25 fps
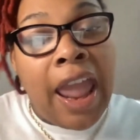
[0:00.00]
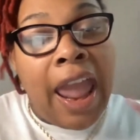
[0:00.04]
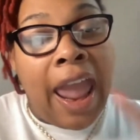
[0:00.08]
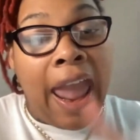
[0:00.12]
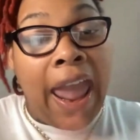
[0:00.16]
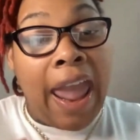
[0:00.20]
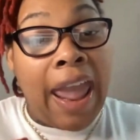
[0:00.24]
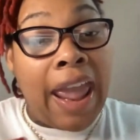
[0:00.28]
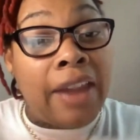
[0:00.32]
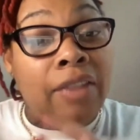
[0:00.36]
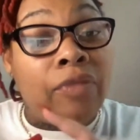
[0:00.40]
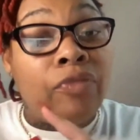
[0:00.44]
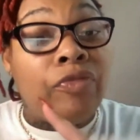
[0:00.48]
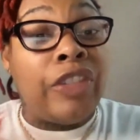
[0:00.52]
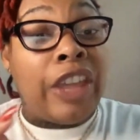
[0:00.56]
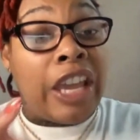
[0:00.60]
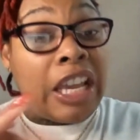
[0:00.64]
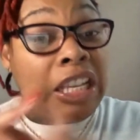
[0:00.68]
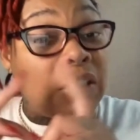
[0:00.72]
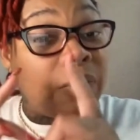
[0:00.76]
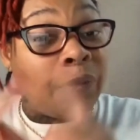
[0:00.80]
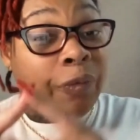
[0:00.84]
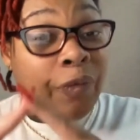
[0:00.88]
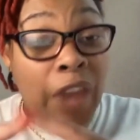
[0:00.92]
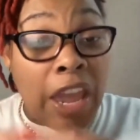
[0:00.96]
And
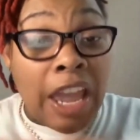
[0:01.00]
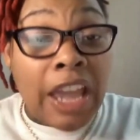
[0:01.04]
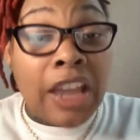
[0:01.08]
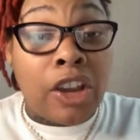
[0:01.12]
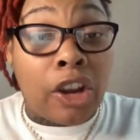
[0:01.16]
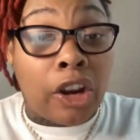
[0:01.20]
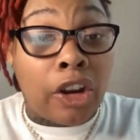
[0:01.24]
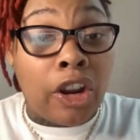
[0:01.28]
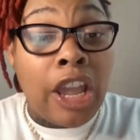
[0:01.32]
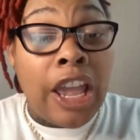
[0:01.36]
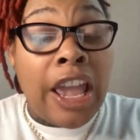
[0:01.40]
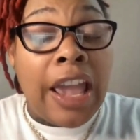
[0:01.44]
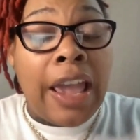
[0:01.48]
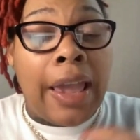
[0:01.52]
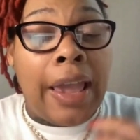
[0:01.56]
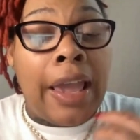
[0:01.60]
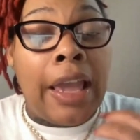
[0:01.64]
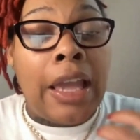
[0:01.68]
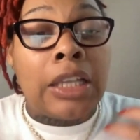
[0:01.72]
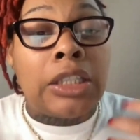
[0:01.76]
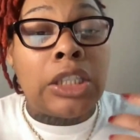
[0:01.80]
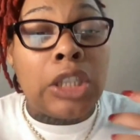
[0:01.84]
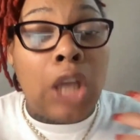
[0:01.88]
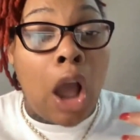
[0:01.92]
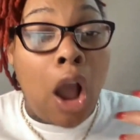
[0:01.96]
this finger
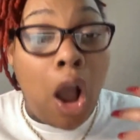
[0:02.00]
is